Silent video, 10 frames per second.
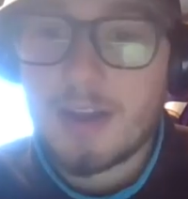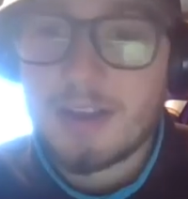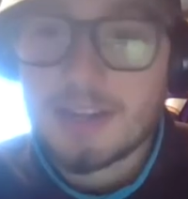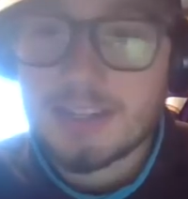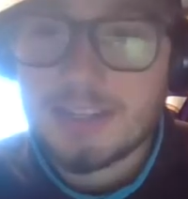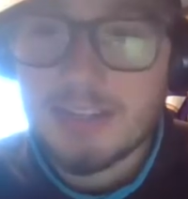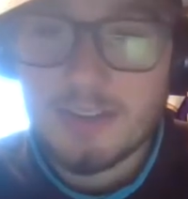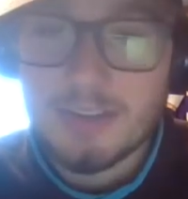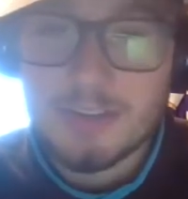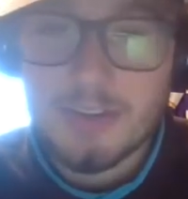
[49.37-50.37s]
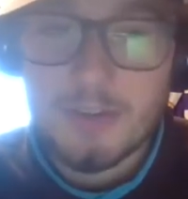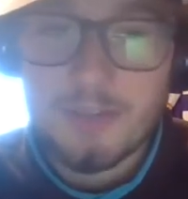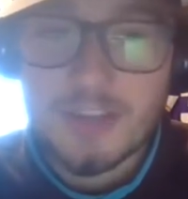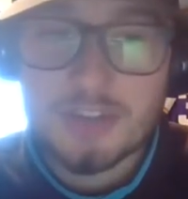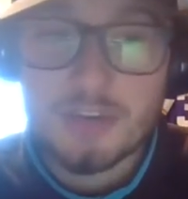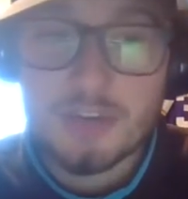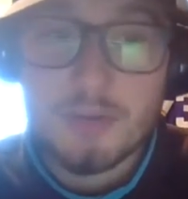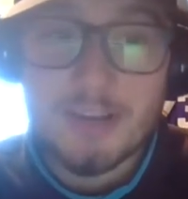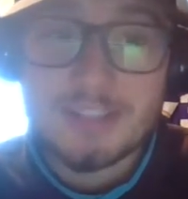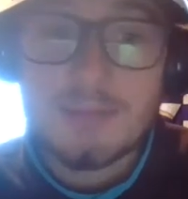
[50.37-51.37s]
necessarily sure if that's true,
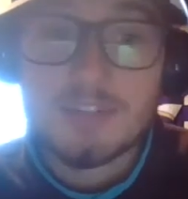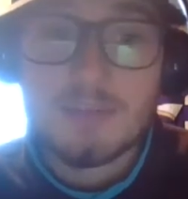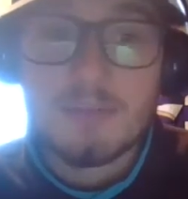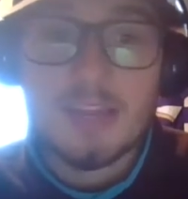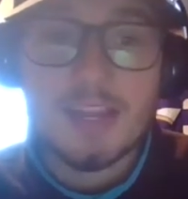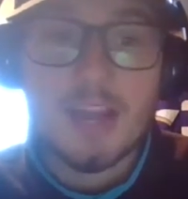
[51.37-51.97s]
but it seems to be.